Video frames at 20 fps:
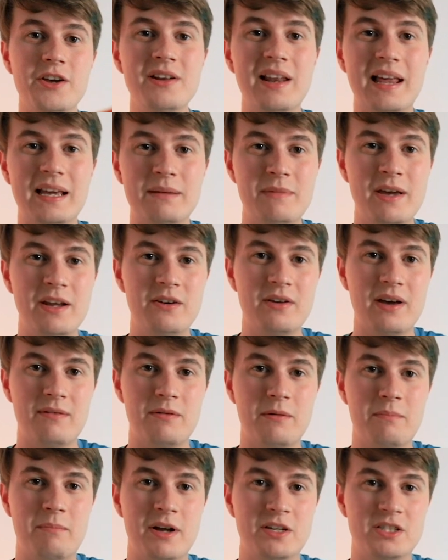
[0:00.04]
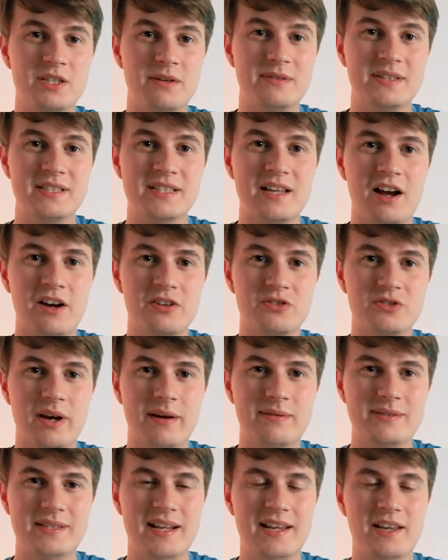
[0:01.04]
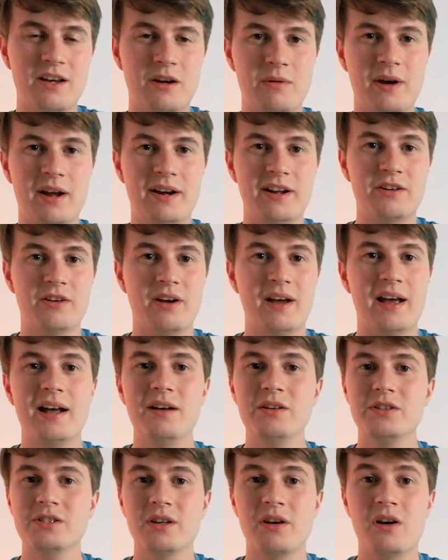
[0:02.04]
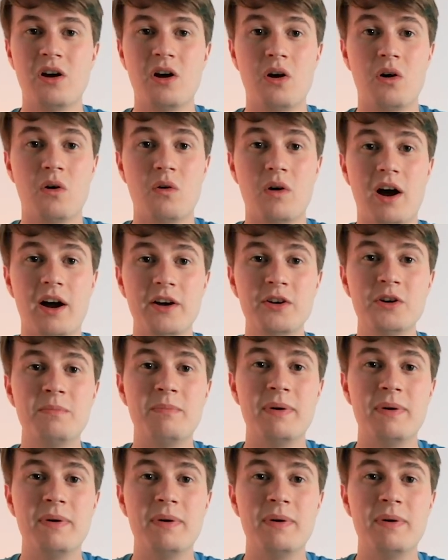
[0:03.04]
you like me and you have a bunch of these hard drives laying around in your house? Or are you